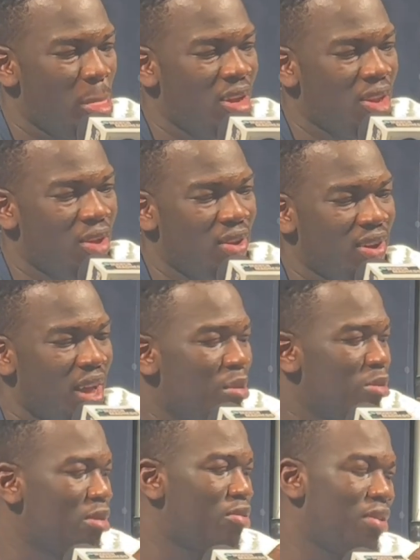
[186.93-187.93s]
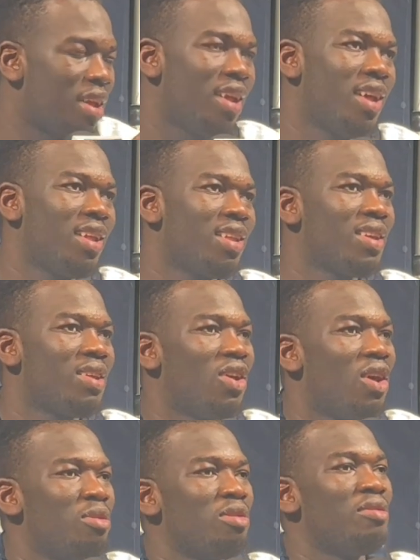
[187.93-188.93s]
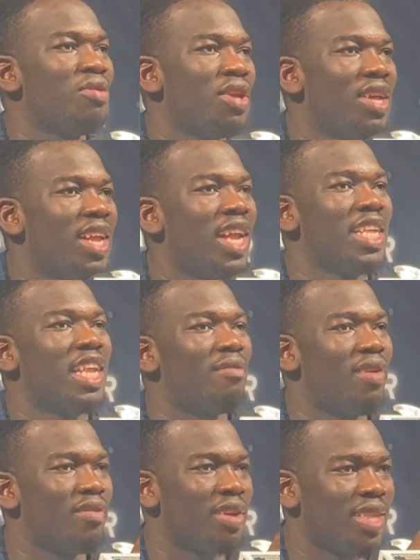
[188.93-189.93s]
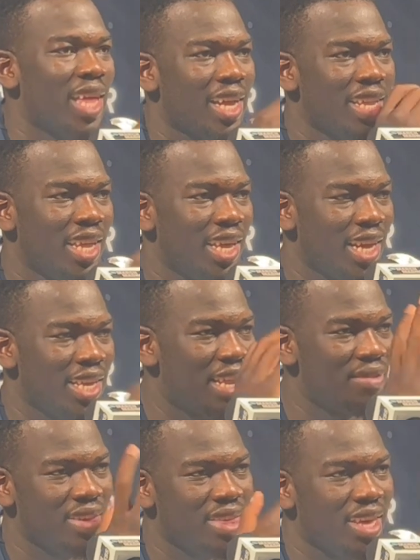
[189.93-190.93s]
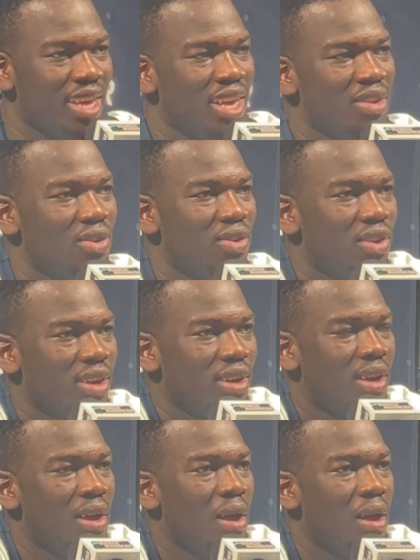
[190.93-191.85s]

you know, I was afraid, you know, I was afraid and I didn't have like a technique, I didn't have a skill to do it.